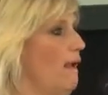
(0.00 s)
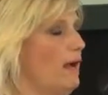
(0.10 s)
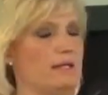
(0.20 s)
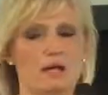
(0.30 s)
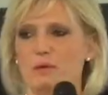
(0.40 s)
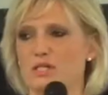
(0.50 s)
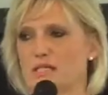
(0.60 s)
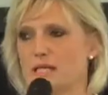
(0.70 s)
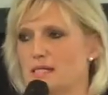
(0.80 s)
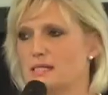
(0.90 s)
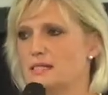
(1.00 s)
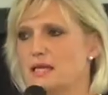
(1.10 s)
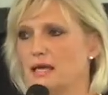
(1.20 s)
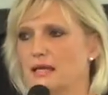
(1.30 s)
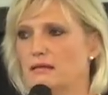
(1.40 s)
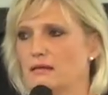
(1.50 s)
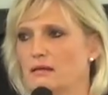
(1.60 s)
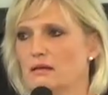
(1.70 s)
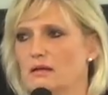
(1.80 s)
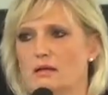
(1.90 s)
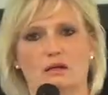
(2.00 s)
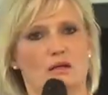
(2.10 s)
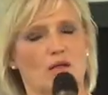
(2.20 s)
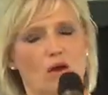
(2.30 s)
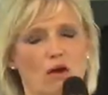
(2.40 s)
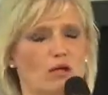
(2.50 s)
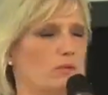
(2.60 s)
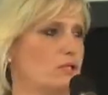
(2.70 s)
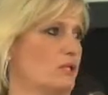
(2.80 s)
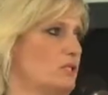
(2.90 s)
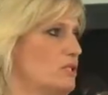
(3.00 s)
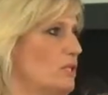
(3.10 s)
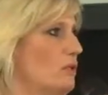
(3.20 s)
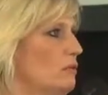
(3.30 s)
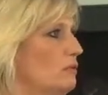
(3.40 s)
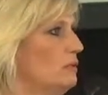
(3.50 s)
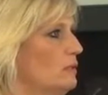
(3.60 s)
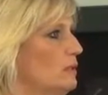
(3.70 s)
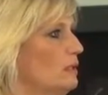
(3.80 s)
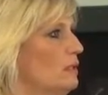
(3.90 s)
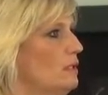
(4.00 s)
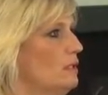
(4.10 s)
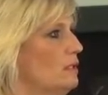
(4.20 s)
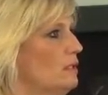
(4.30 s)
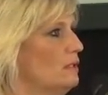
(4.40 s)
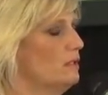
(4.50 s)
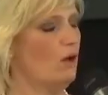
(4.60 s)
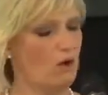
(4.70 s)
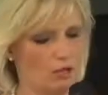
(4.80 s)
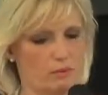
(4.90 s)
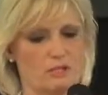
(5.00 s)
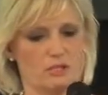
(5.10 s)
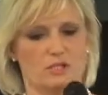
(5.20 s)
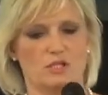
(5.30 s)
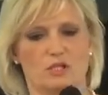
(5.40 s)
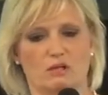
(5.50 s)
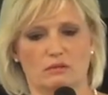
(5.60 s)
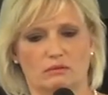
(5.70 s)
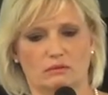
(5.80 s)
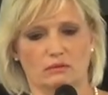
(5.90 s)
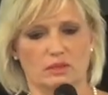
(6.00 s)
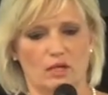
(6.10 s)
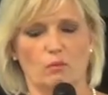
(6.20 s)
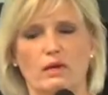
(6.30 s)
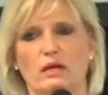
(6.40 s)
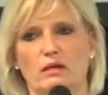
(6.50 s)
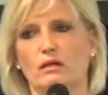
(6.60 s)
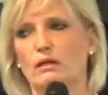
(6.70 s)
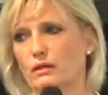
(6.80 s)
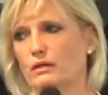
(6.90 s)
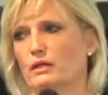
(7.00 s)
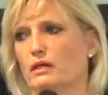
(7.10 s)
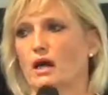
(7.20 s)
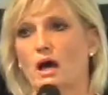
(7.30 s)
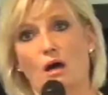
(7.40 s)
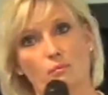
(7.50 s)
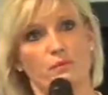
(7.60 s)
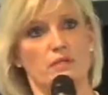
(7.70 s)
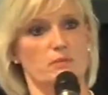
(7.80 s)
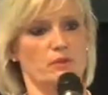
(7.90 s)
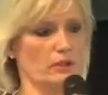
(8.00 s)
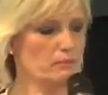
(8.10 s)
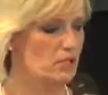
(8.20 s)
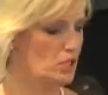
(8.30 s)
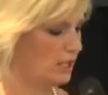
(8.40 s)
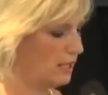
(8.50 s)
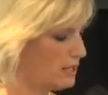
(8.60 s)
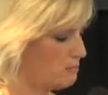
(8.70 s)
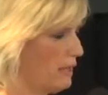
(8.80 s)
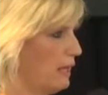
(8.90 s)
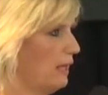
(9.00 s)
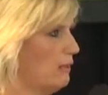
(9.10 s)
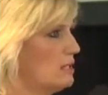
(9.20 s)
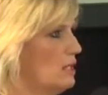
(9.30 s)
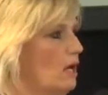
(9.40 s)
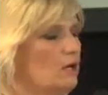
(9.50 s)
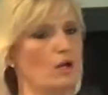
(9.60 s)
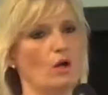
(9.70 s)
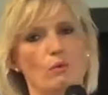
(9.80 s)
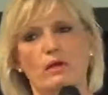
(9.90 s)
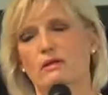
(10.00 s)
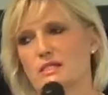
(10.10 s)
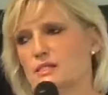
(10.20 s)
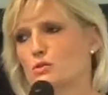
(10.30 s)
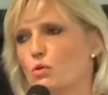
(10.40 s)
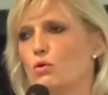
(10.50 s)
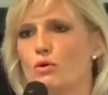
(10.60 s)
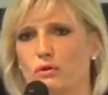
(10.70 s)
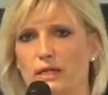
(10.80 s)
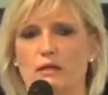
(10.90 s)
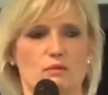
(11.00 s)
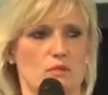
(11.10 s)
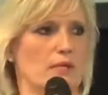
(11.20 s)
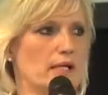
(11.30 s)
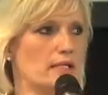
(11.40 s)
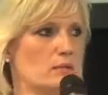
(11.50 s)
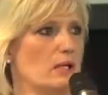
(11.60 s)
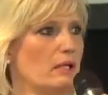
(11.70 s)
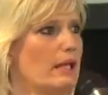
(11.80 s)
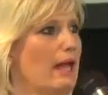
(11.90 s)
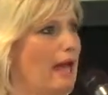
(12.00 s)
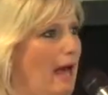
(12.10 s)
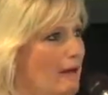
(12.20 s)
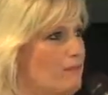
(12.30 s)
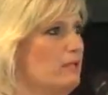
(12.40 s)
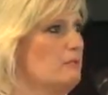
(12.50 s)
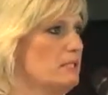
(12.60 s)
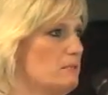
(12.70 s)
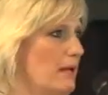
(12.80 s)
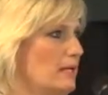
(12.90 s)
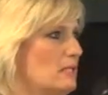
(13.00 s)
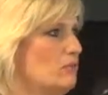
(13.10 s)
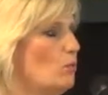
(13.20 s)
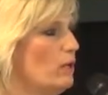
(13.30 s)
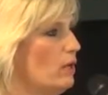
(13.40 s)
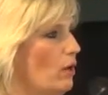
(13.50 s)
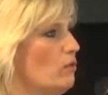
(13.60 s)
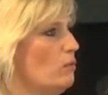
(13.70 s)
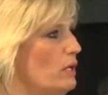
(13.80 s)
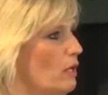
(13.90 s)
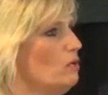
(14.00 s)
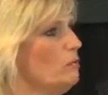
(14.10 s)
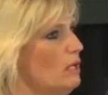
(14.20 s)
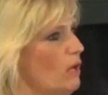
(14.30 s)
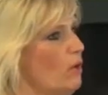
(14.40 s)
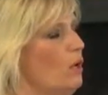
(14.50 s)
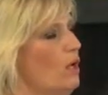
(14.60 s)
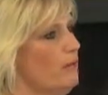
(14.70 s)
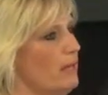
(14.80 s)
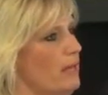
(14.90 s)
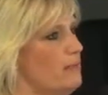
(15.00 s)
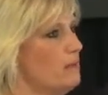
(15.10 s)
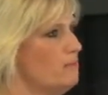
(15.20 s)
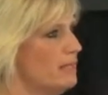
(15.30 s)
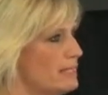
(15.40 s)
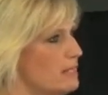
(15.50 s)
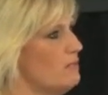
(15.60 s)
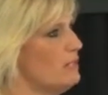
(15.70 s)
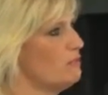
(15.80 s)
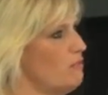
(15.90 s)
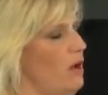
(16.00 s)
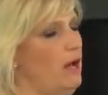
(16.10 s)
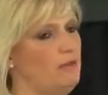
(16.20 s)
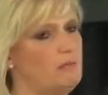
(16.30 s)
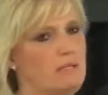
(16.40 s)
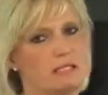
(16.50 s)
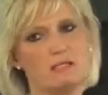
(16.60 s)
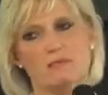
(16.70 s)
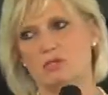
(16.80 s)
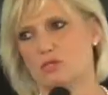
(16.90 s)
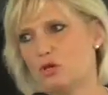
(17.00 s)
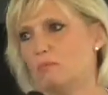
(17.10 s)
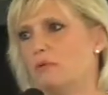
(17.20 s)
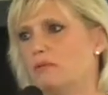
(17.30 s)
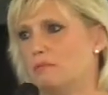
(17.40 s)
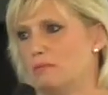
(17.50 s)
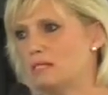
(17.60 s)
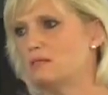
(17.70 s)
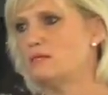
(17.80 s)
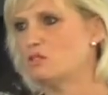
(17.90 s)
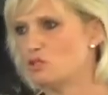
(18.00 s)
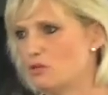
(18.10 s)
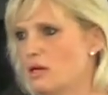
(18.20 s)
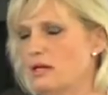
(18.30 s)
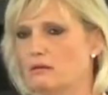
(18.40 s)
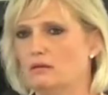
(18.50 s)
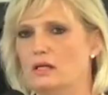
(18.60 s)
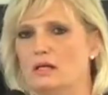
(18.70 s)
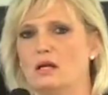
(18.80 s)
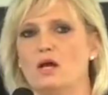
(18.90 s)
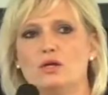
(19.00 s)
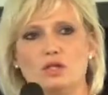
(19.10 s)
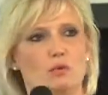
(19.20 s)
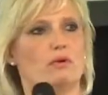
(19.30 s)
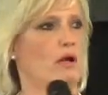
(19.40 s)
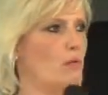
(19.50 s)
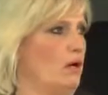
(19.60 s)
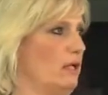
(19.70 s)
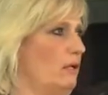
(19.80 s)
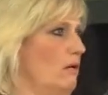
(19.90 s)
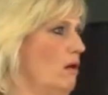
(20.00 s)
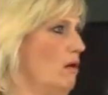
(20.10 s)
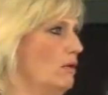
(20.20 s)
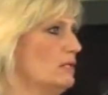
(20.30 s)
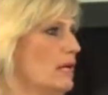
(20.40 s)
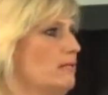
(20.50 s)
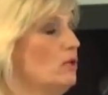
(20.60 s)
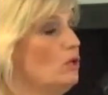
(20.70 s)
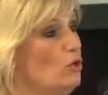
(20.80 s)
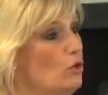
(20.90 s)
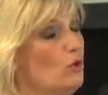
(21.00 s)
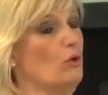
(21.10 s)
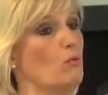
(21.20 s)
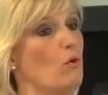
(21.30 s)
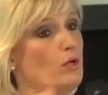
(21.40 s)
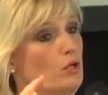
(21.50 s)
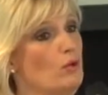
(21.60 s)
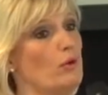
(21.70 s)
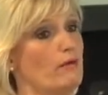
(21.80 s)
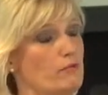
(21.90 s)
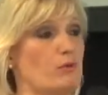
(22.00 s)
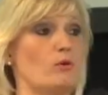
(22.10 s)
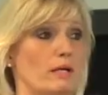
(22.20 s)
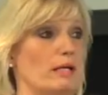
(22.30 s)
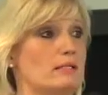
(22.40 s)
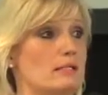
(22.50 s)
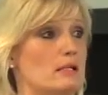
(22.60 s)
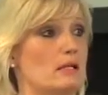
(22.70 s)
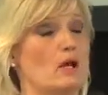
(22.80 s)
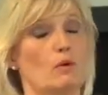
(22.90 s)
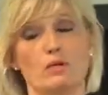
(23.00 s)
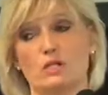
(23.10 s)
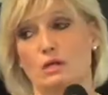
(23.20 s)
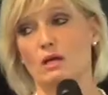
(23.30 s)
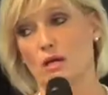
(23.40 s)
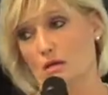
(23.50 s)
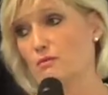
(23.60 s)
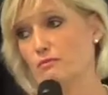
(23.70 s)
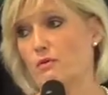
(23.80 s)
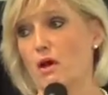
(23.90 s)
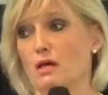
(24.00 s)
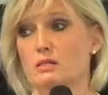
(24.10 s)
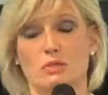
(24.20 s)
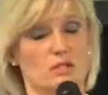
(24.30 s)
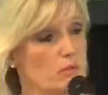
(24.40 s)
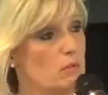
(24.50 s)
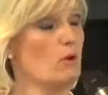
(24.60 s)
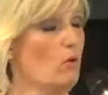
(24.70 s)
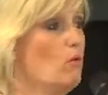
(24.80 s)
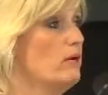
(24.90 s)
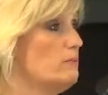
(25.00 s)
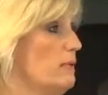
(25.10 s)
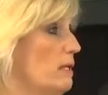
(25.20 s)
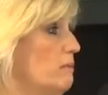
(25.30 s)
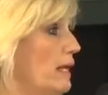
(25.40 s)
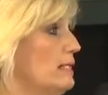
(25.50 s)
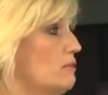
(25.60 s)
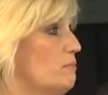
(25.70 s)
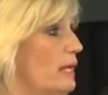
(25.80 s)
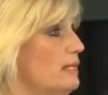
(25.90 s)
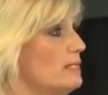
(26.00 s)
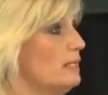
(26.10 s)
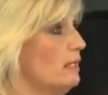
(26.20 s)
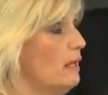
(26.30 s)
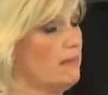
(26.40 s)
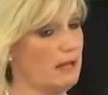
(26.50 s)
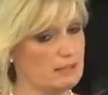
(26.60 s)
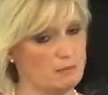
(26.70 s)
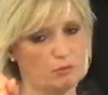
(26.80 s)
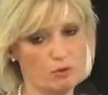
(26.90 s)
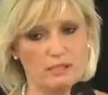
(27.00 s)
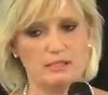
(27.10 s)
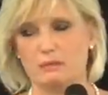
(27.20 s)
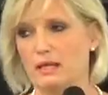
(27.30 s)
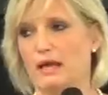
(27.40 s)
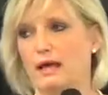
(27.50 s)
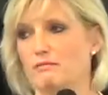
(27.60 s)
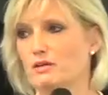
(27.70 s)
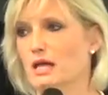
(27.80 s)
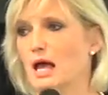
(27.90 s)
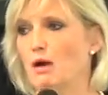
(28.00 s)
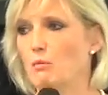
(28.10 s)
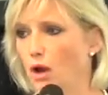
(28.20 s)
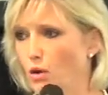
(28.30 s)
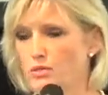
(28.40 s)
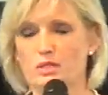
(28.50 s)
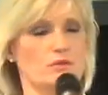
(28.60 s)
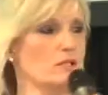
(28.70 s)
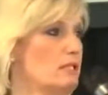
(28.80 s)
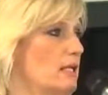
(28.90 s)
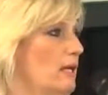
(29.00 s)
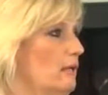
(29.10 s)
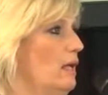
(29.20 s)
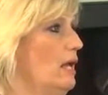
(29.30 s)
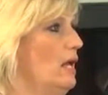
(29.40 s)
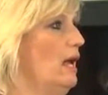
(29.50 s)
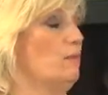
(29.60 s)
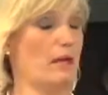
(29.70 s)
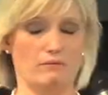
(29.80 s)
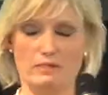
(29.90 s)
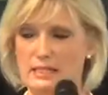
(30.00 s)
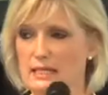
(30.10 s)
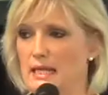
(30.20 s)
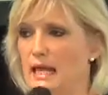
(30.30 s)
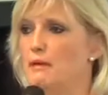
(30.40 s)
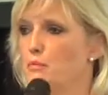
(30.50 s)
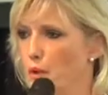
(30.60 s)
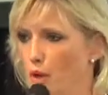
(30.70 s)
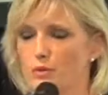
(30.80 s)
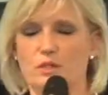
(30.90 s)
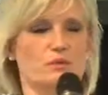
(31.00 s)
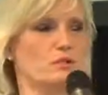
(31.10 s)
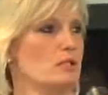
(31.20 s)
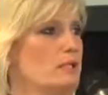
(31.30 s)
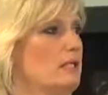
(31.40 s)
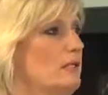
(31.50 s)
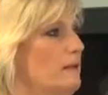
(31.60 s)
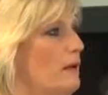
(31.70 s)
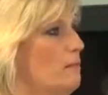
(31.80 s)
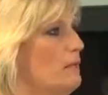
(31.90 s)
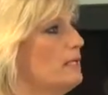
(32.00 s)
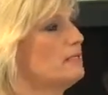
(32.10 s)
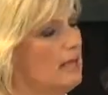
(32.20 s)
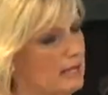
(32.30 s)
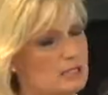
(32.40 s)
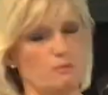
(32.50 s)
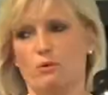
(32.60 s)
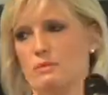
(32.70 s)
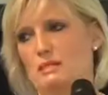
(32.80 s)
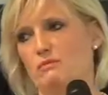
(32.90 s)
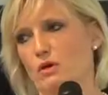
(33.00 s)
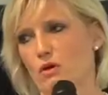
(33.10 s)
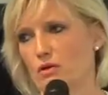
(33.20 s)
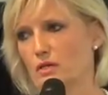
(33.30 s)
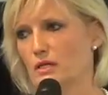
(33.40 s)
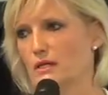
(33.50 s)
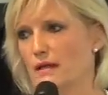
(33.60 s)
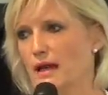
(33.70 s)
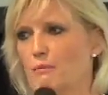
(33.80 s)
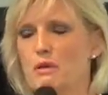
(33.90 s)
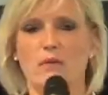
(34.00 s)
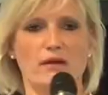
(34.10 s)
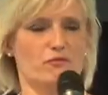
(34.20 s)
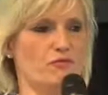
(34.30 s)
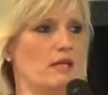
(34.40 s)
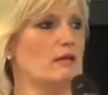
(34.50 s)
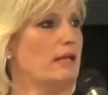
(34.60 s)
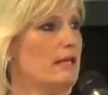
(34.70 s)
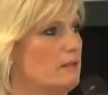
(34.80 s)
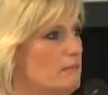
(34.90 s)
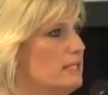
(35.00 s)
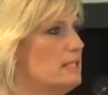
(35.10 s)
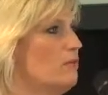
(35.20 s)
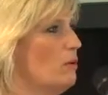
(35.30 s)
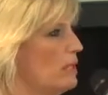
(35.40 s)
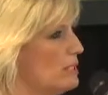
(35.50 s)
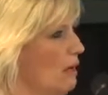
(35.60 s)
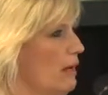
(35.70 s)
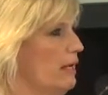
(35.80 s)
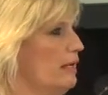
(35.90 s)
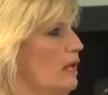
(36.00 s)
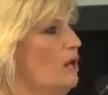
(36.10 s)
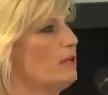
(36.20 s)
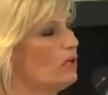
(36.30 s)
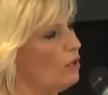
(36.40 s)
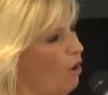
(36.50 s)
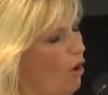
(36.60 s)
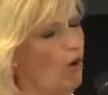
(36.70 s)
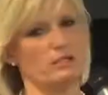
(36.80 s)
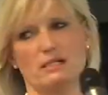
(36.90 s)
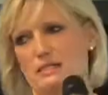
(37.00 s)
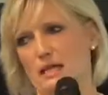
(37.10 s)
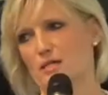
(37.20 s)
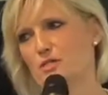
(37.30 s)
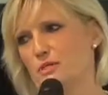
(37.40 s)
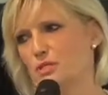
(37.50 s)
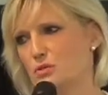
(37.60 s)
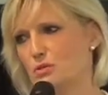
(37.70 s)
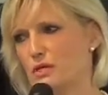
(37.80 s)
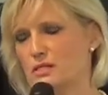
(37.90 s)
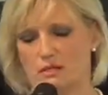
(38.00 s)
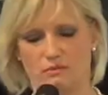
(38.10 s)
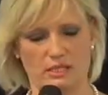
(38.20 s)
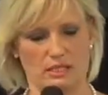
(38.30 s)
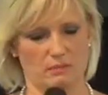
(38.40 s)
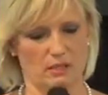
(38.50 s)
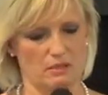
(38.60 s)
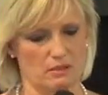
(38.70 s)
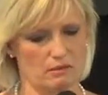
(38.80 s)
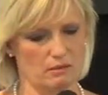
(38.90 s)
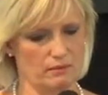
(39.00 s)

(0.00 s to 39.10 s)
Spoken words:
And yet we just had to say, God, we trust you. God, we trust you. We're going to look upwards. We're not going to be chickens pecking in the dirt. We're going to soar on eagle's wings and we're going to get a heavenly perspective. And we know that we know that we know that in the midst of this fire, in the midst of this trouble, in the midst of this trial, you are at work in our hearts. And that you, what you have promised, which for us was that we would always be in a place of plenty. That's the promise that we have, and we're holding on to that. We haven't seen it yet, but we're holding on to it because that's the promise of God. And we might feel that in the midst of it, we're dying, but God is there to restore us and redeem us.